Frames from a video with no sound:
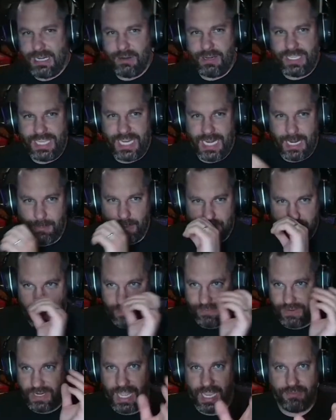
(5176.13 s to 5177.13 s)
camera. So I
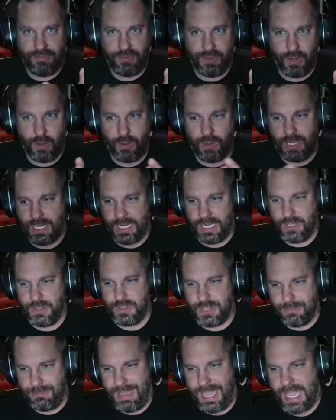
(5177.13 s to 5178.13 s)
have an iPhone and I
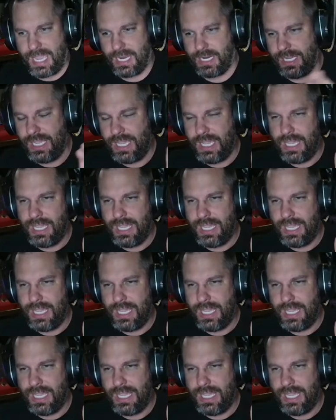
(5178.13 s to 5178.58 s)
use a Mac,